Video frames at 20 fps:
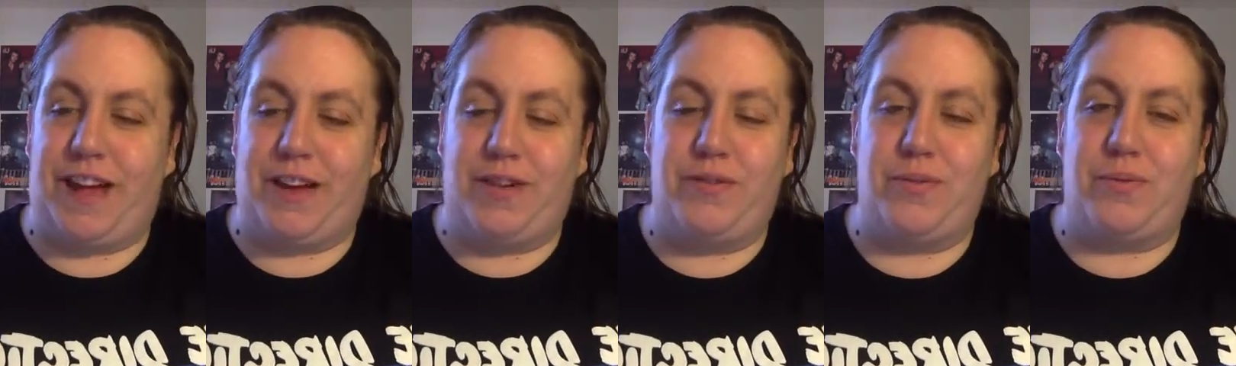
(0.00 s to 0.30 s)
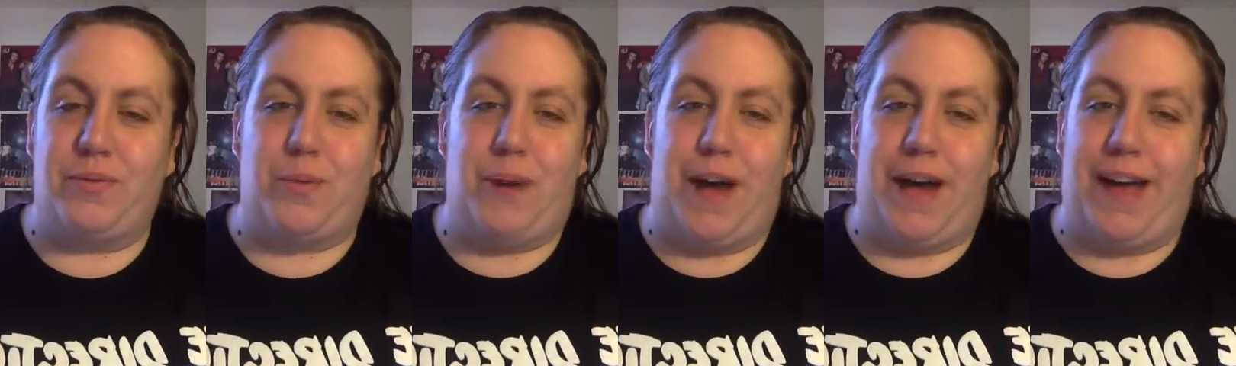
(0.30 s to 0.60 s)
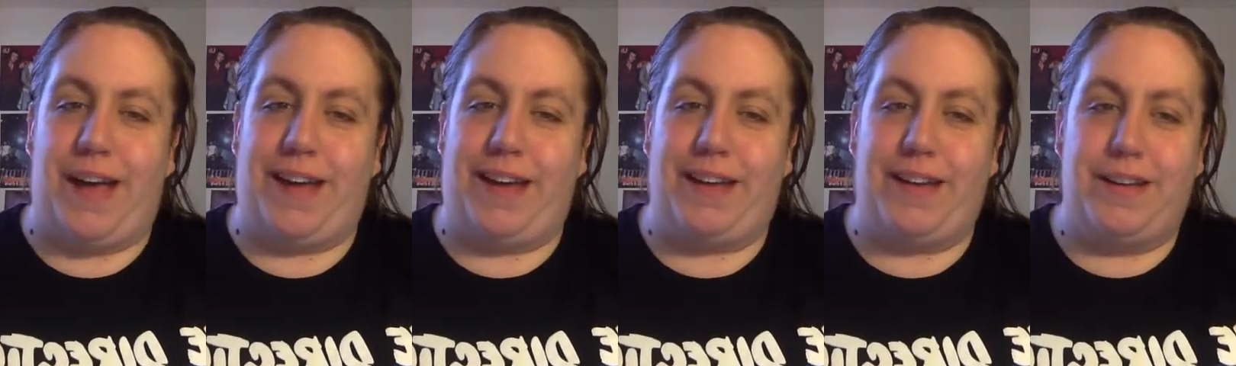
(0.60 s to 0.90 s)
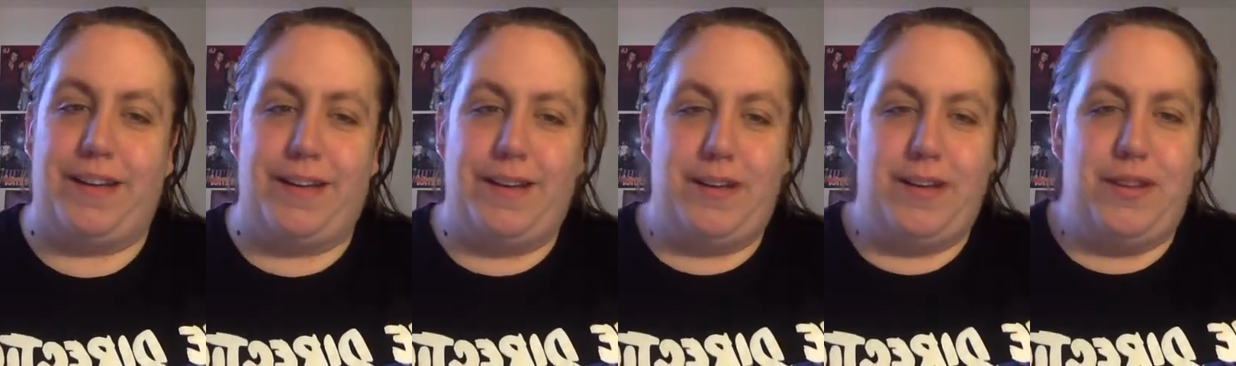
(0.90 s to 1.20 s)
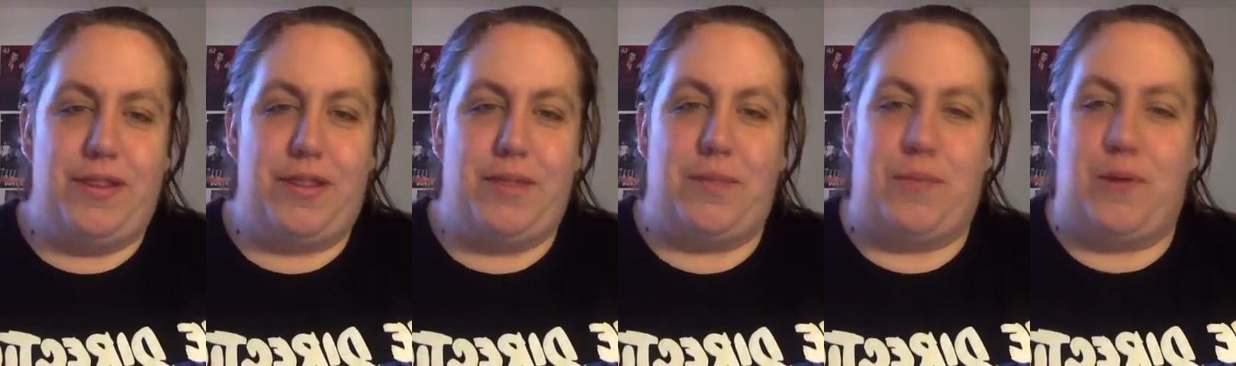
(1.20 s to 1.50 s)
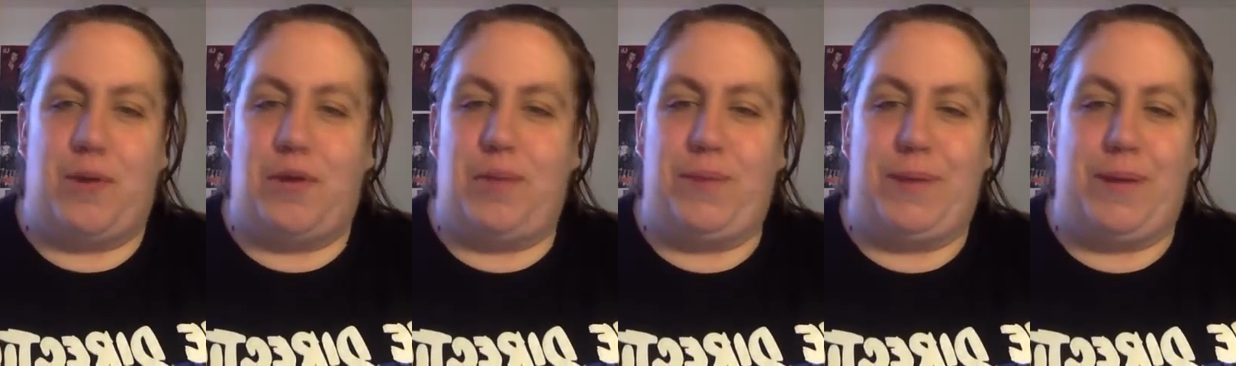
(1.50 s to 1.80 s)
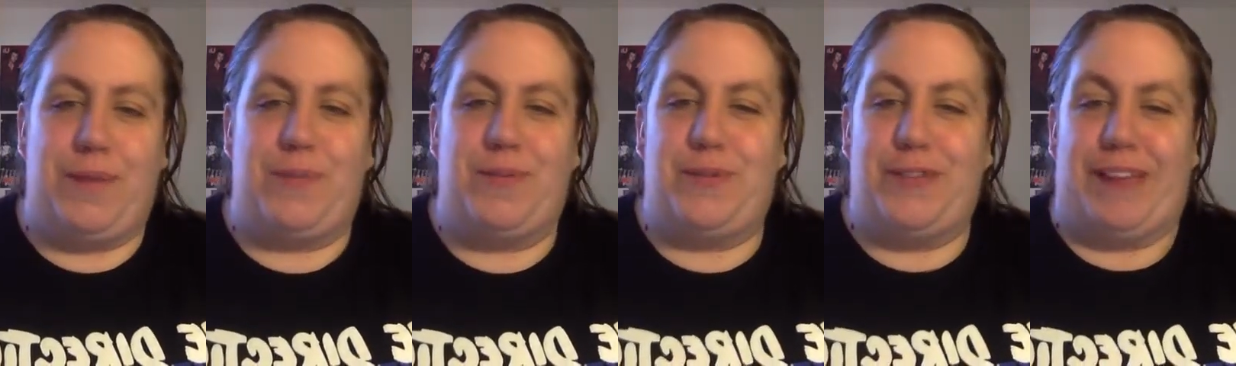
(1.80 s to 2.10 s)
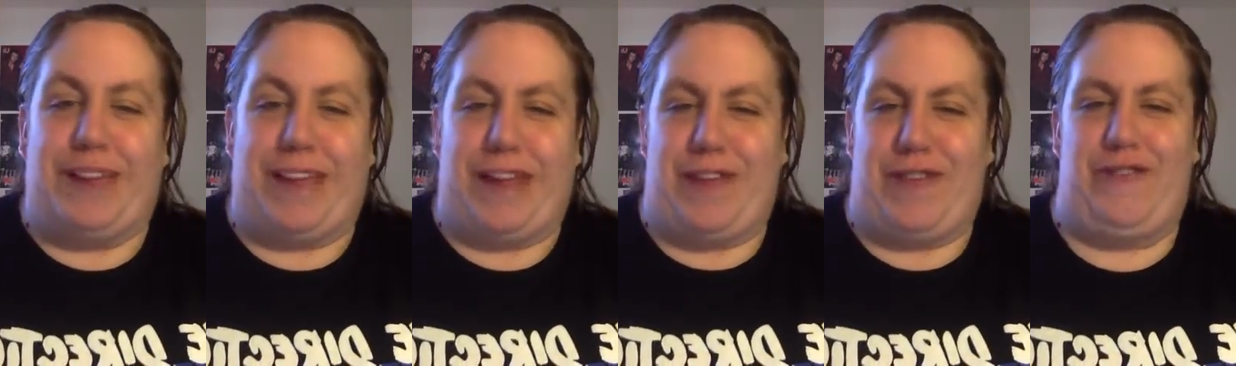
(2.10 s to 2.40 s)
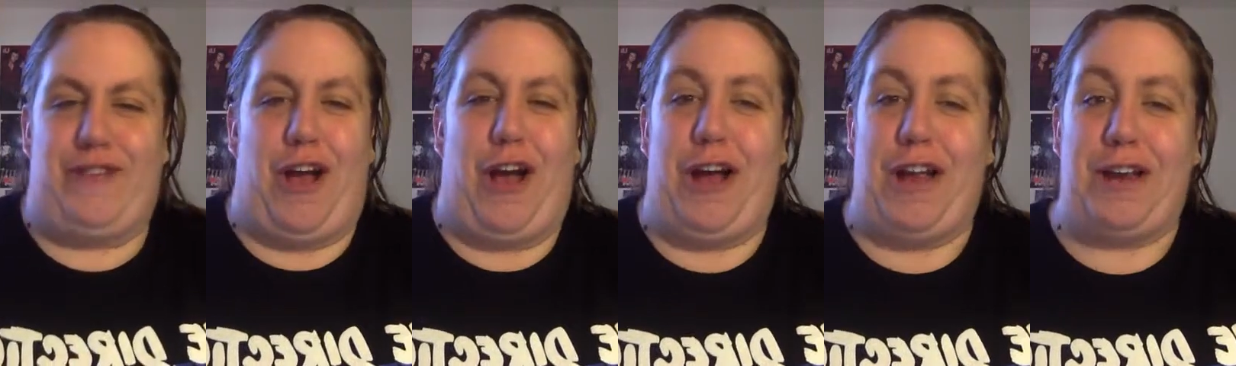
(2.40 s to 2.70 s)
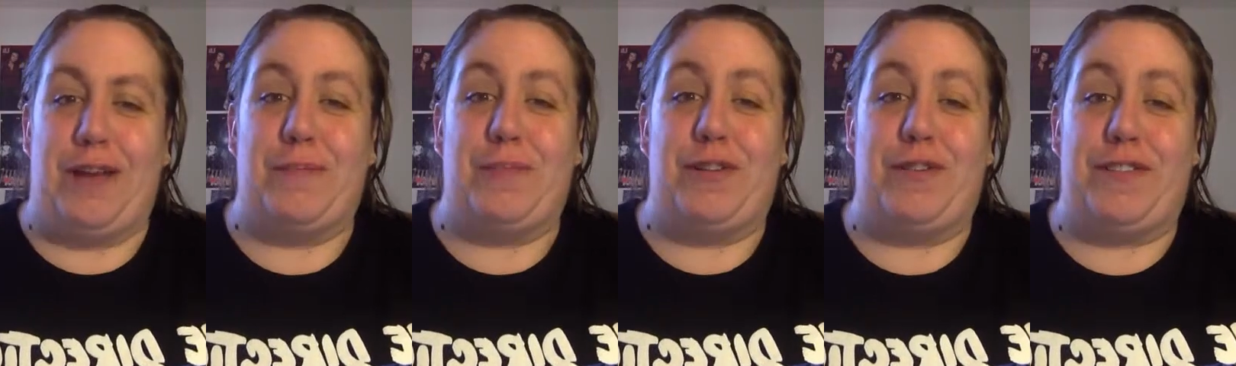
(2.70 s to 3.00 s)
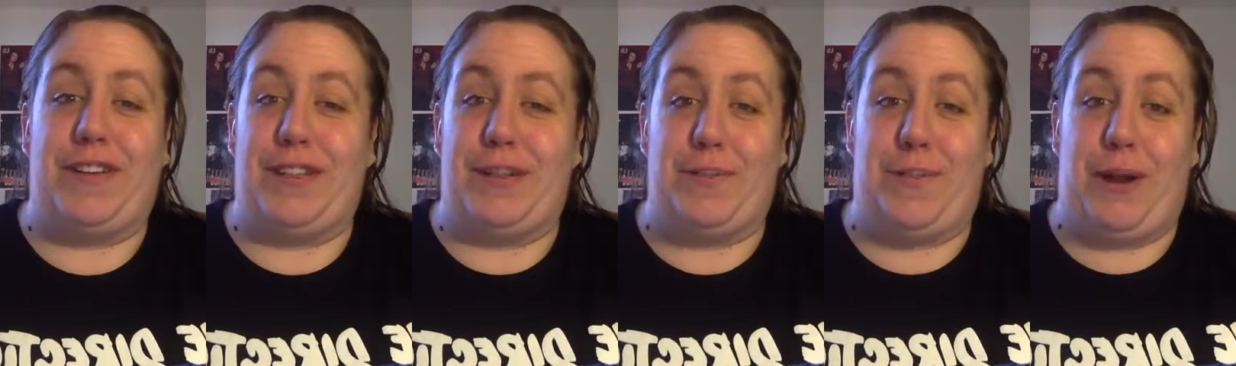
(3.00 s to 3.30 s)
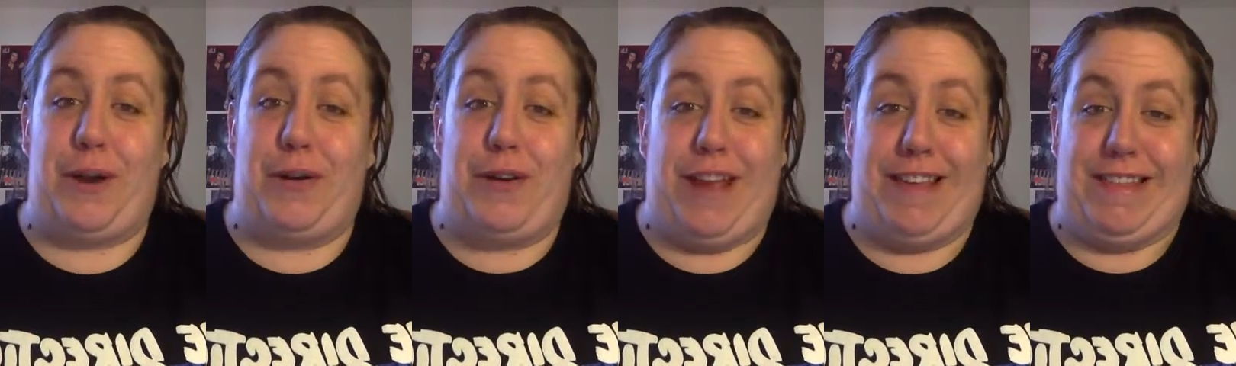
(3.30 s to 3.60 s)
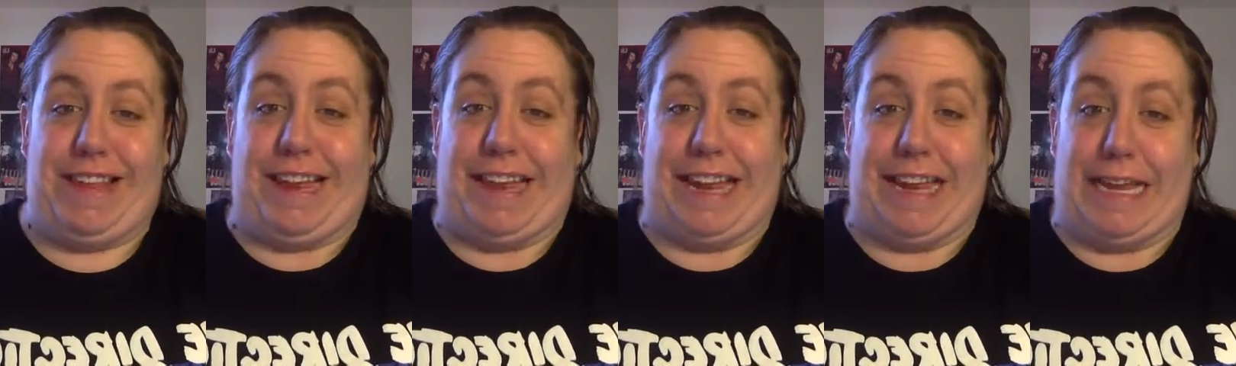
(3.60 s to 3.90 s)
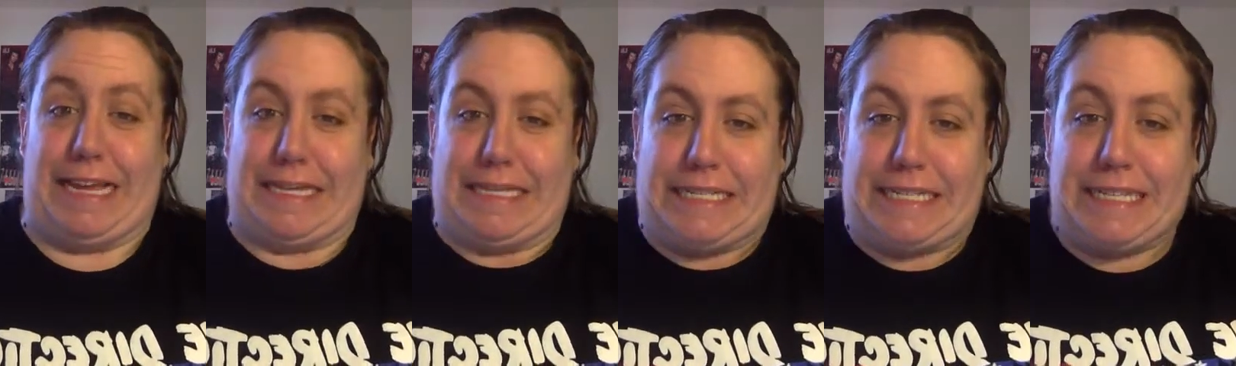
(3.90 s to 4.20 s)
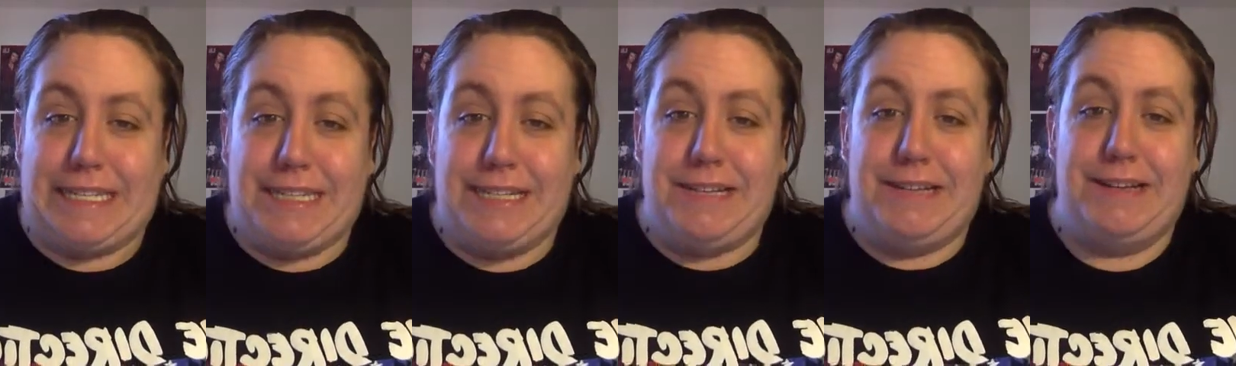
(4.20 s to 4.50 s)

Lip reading: I don't know why. The more people that get shot in a movie, the better I think it is.